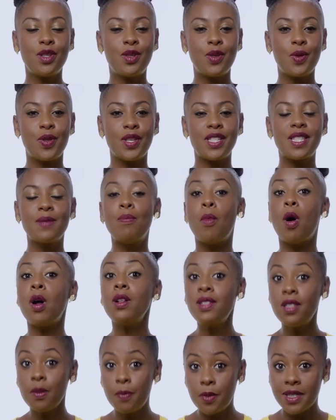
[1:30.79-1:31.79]
to do this
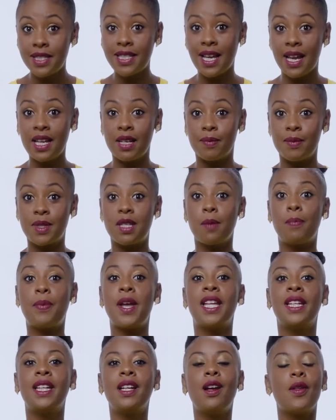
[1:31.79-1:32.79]
multiple times
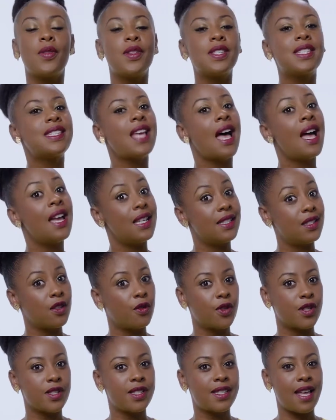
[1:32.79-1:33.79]
depending on the size
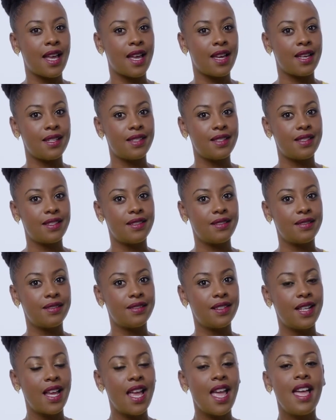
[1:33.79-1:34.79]
of your site.
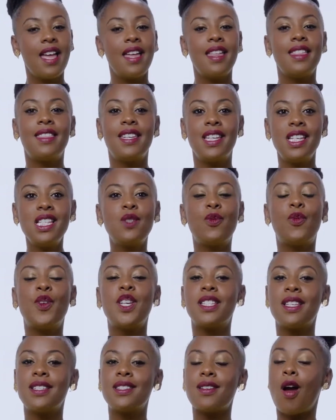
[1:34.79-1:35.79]
These
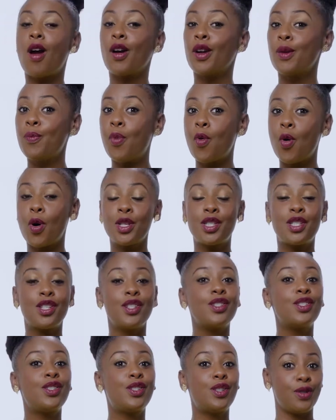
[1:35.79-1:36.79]
visits are
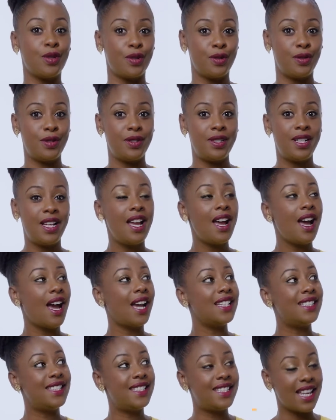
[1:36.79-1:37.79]
important to
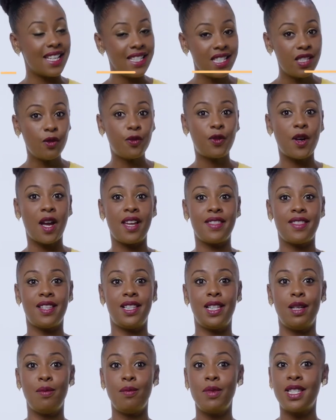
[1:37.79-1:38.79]
identify the
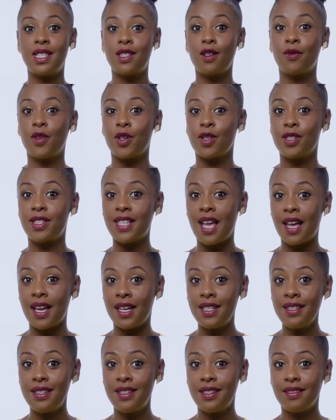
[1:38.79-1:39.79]
limits of your
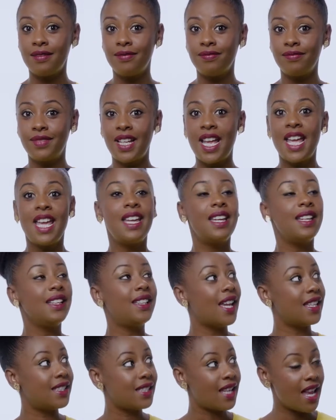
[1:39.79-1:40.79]
site,
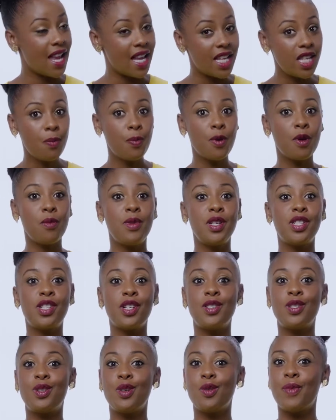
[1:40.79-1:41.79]
get any
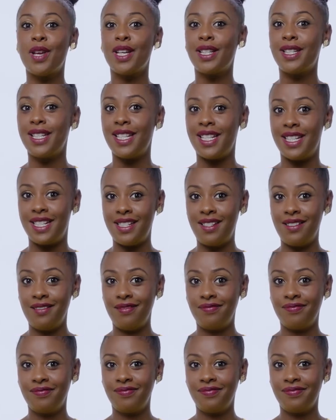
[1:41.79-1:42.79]
permissions you may need,
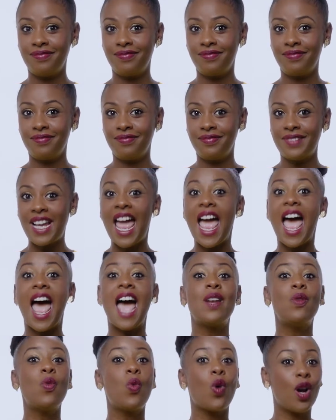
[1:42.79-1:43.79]

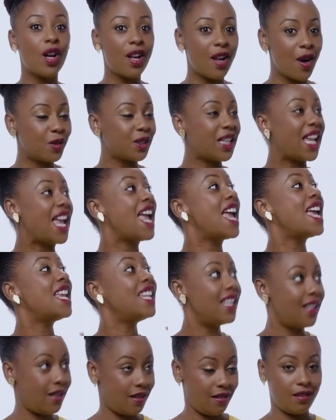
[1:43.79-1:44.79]
and work out
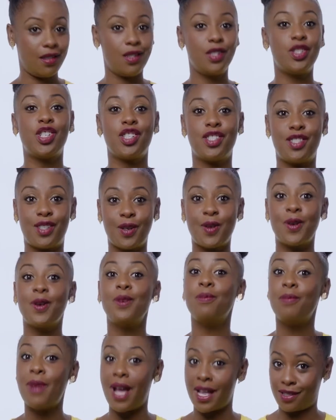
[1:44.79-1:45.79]
any
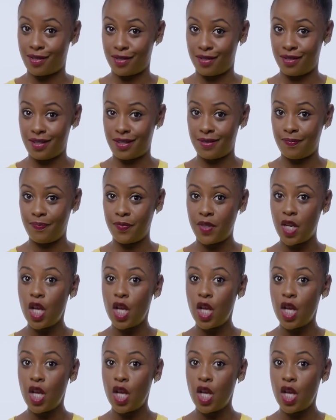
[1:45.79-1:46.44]
logistical matters.